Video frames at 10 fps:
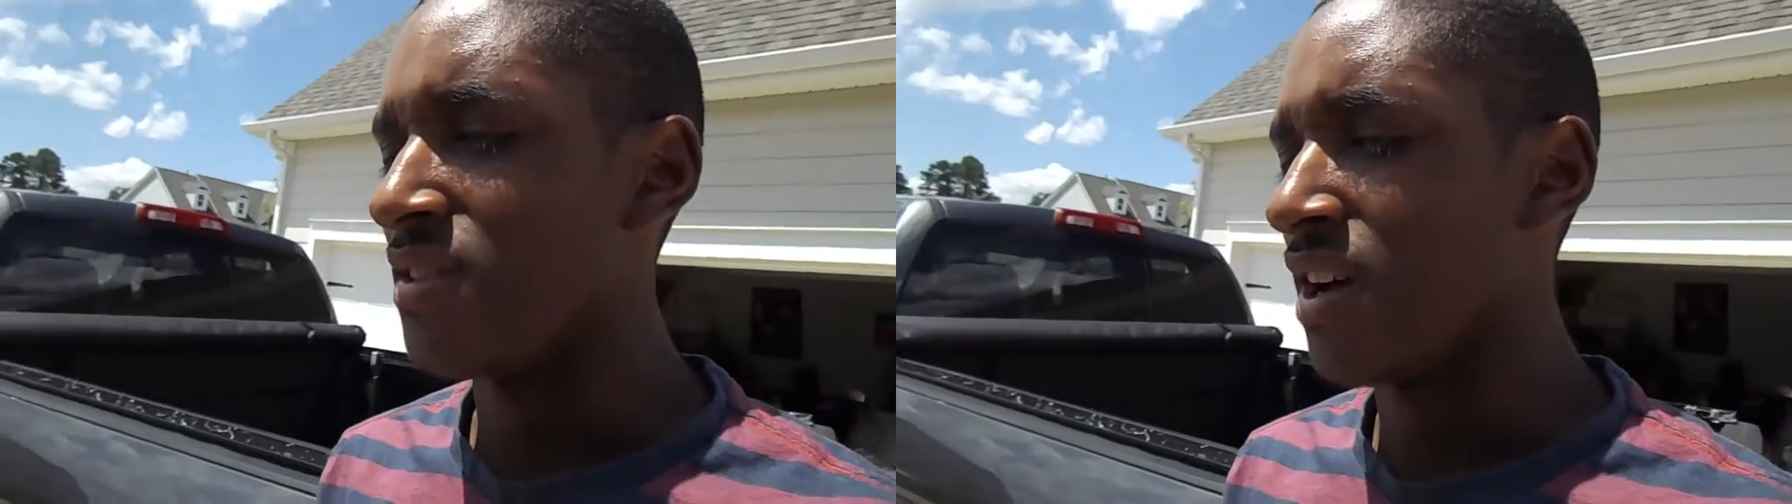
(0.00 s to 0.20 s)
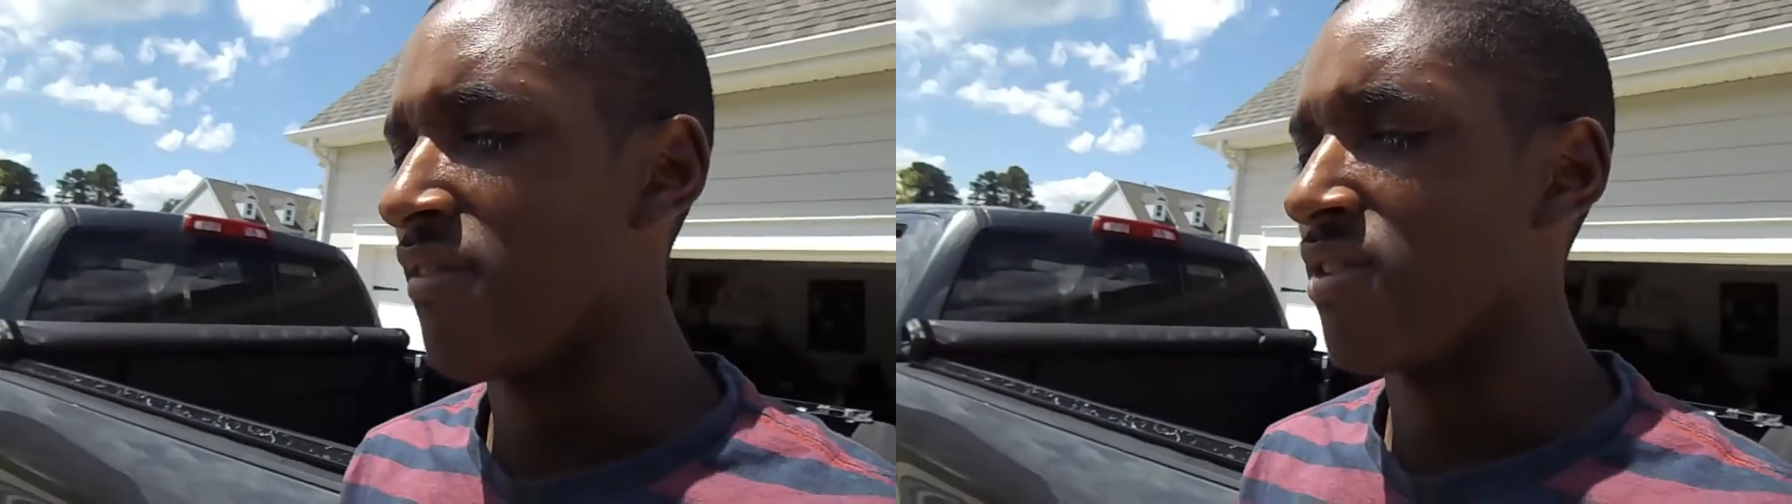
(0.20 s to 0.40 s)

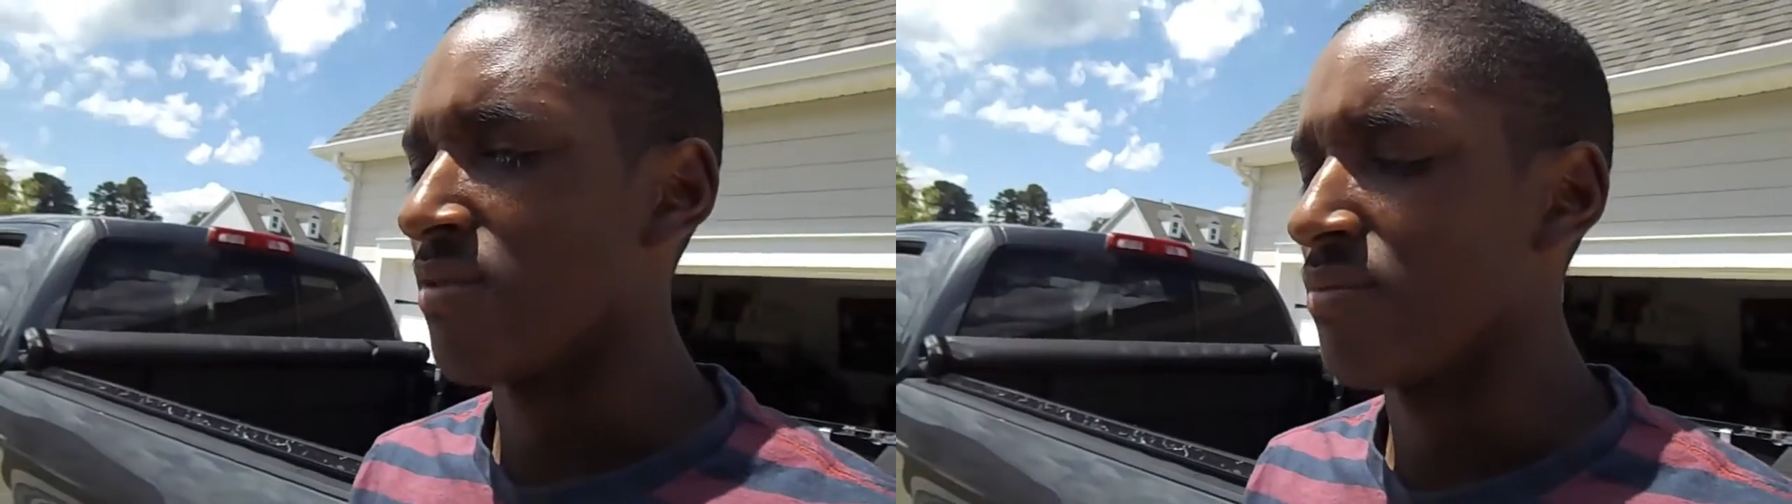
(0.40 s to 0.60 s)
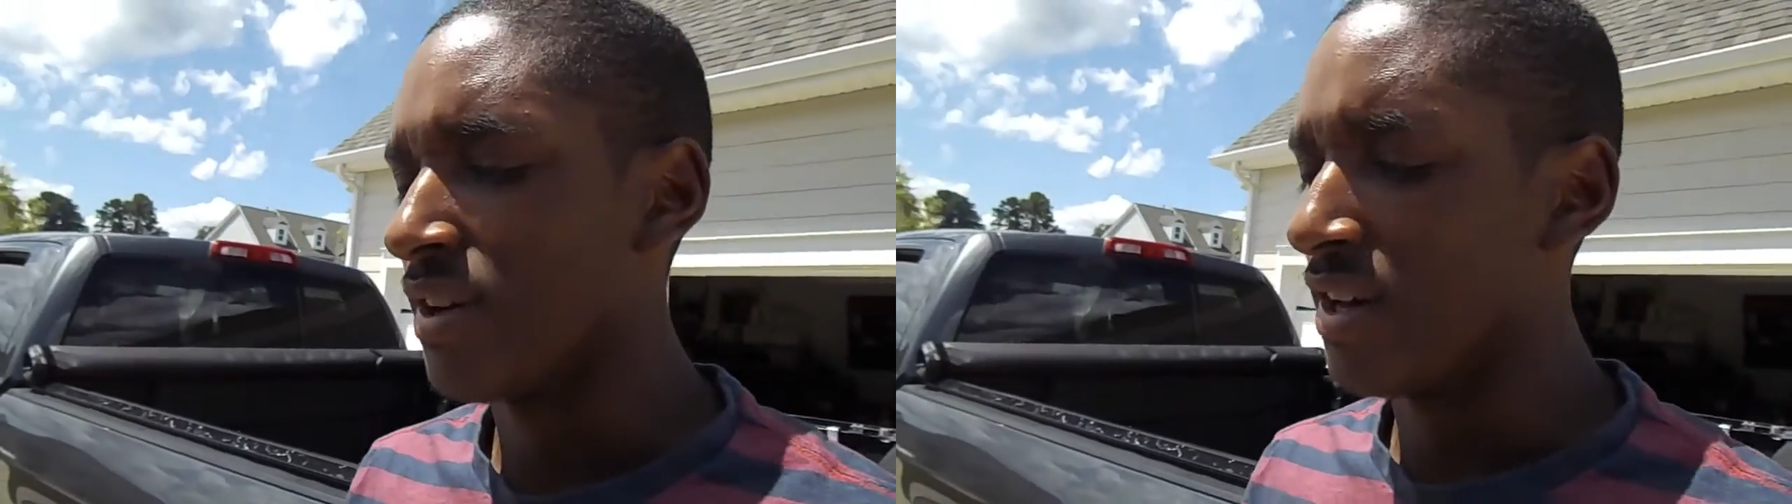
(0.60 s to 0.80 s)
do have a
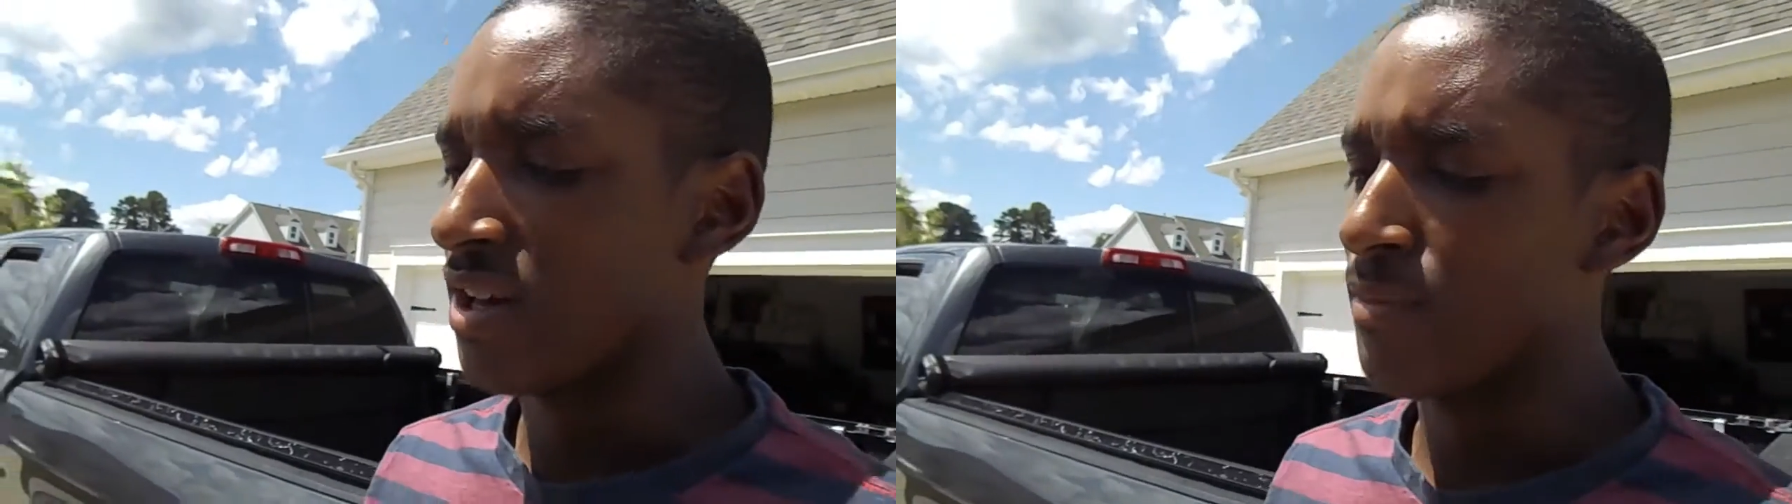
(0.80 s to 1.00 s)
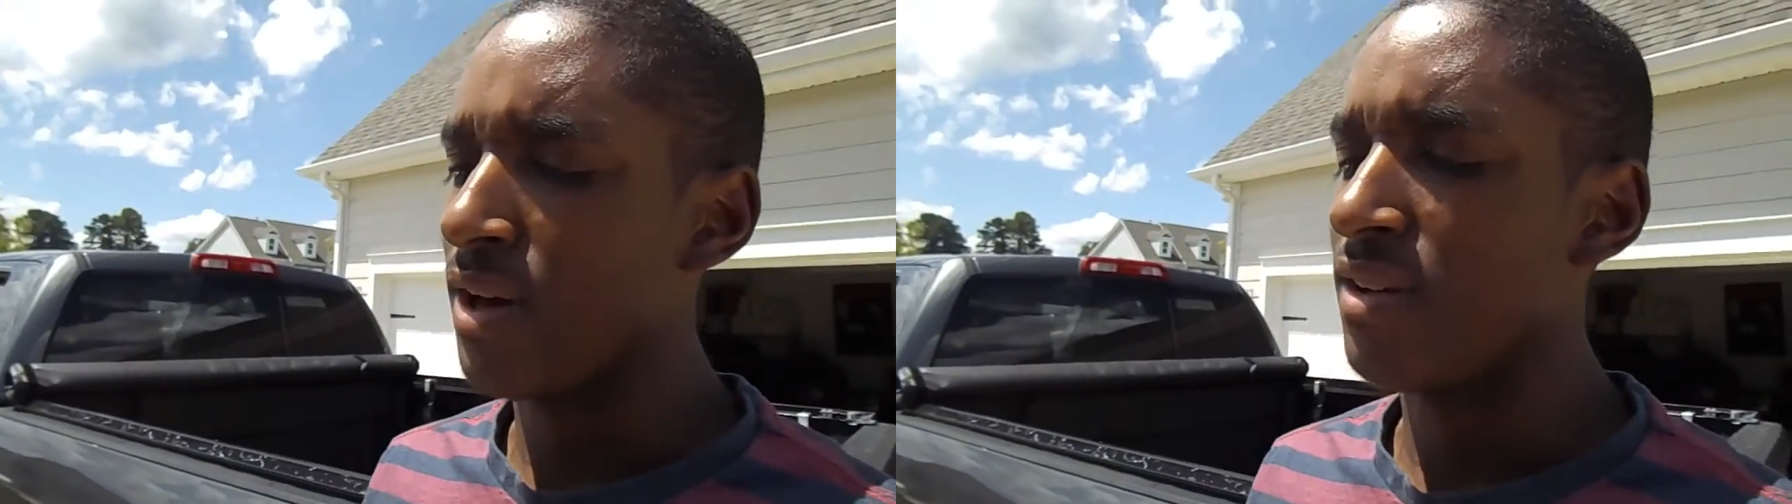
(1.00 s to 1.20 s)

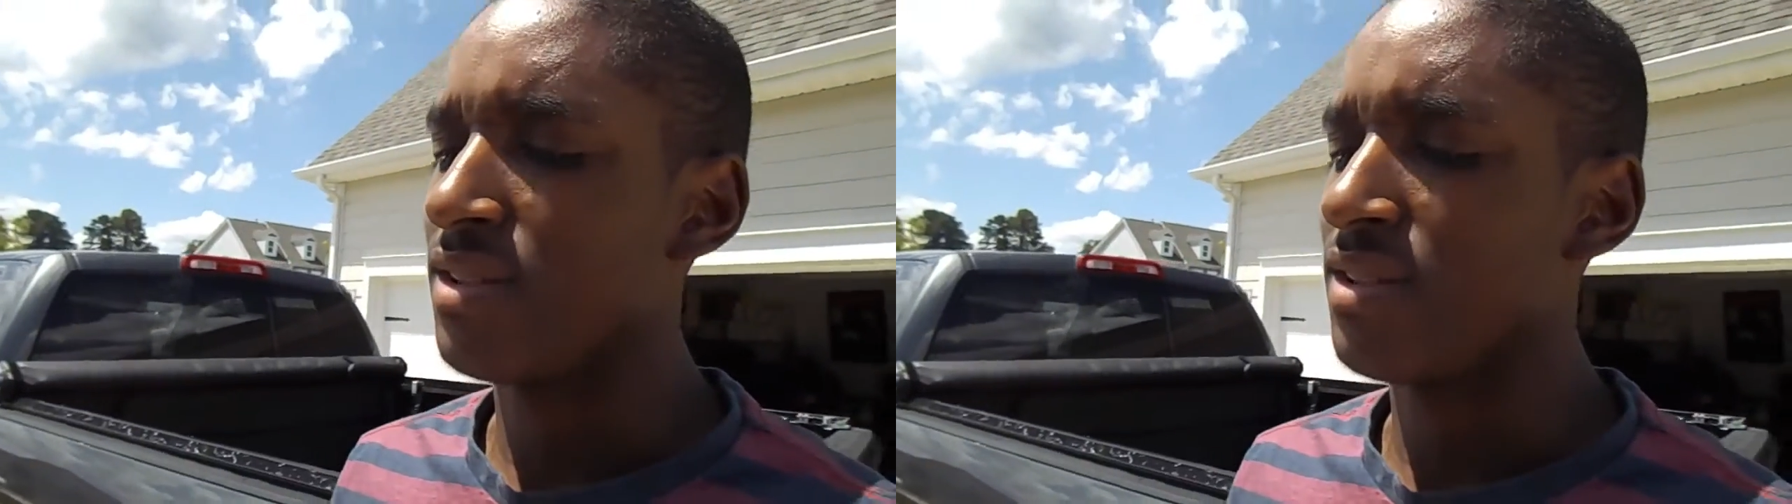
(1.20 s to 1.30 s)
complaint about